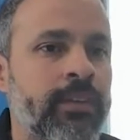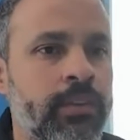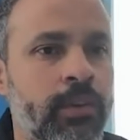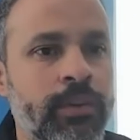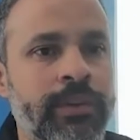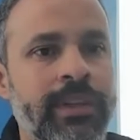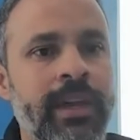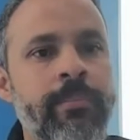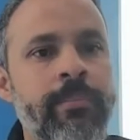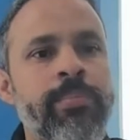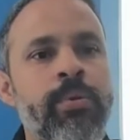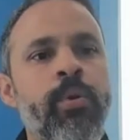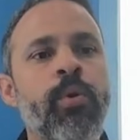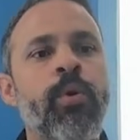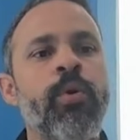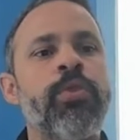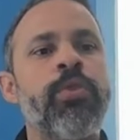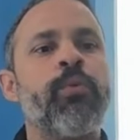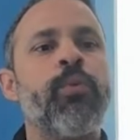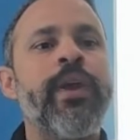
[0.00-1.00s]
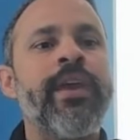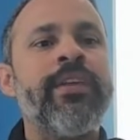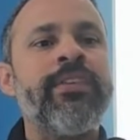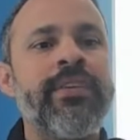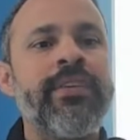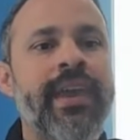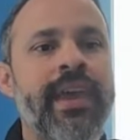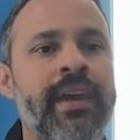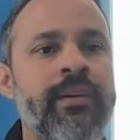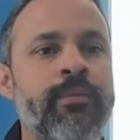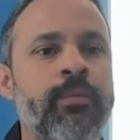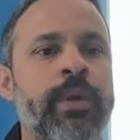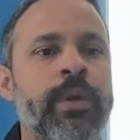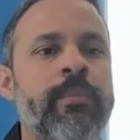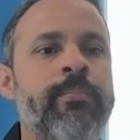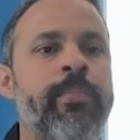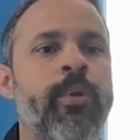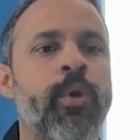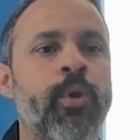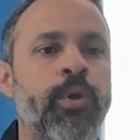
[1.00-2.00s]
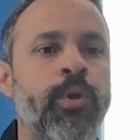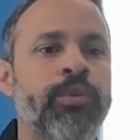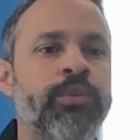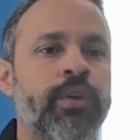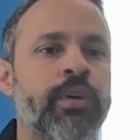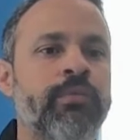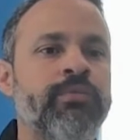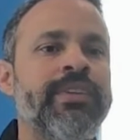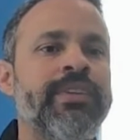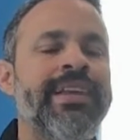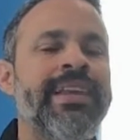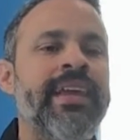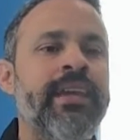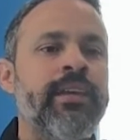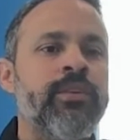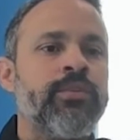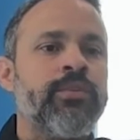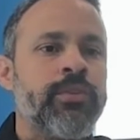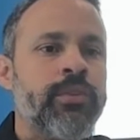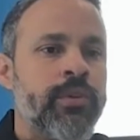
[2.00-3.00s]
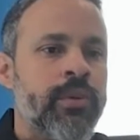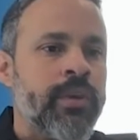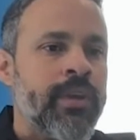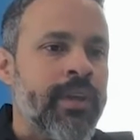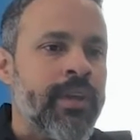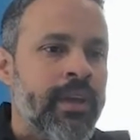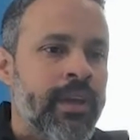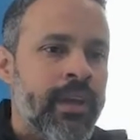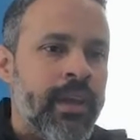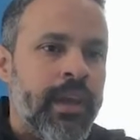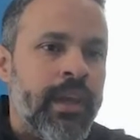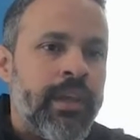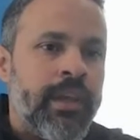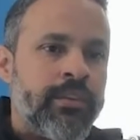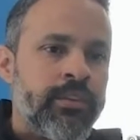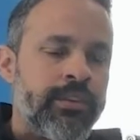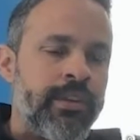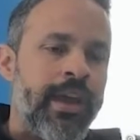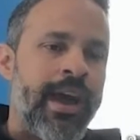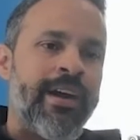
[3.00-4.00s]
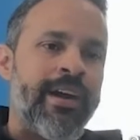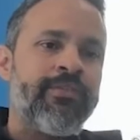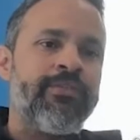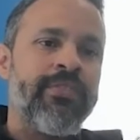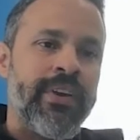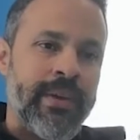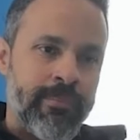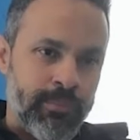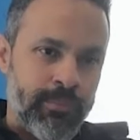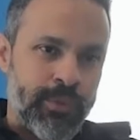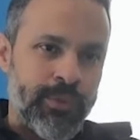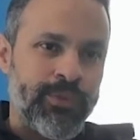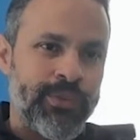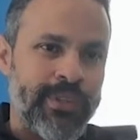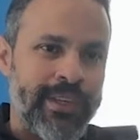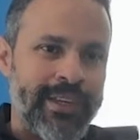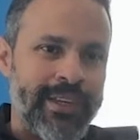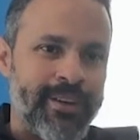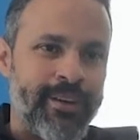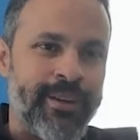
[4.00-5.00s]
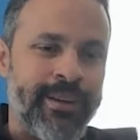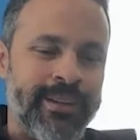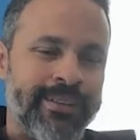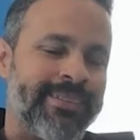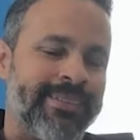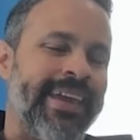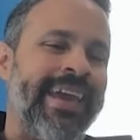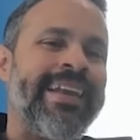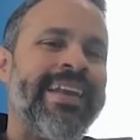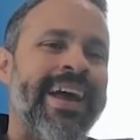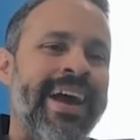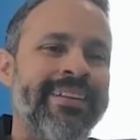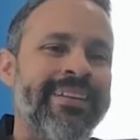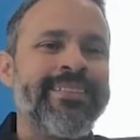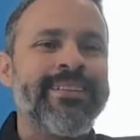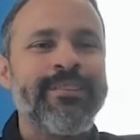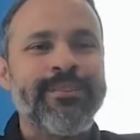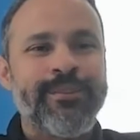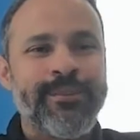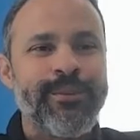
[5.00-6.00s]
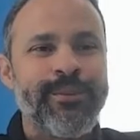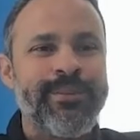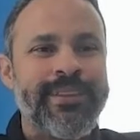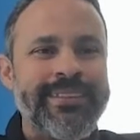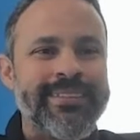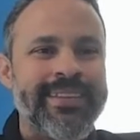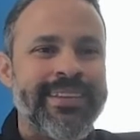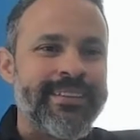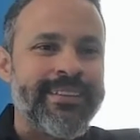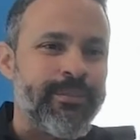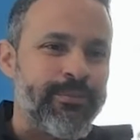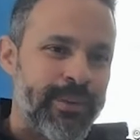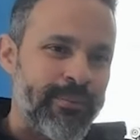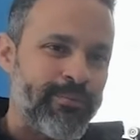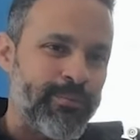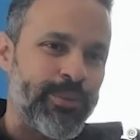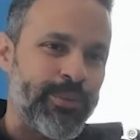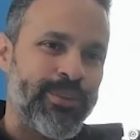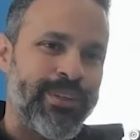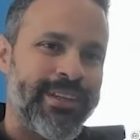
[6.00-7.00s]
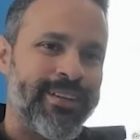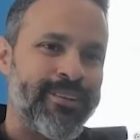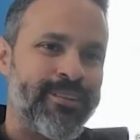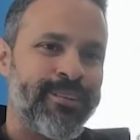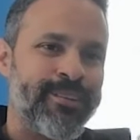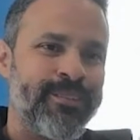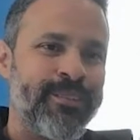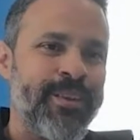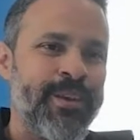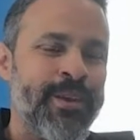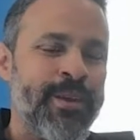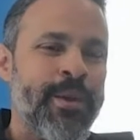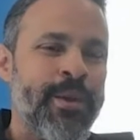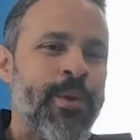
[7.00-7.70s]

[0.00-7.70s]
So the pulse width, every pulse of the laser, it's a femtosecond, it's 800 to 600 femtoseconds,